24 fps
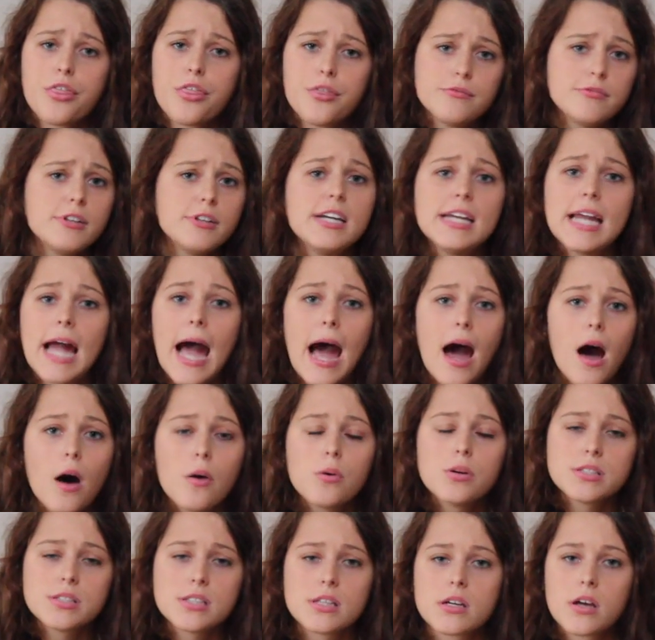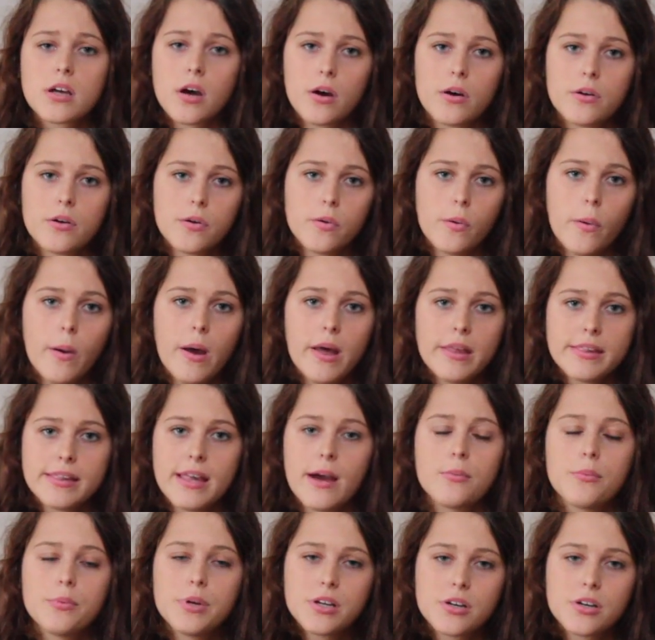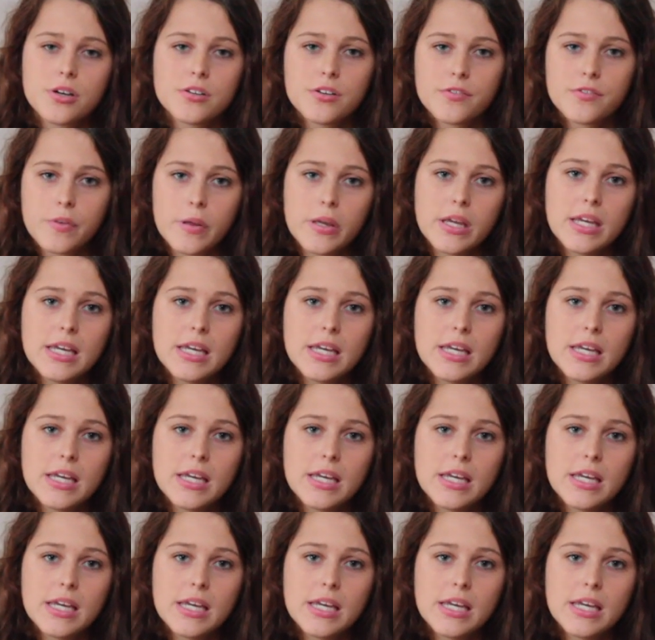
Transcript: 3 hours ago that we could have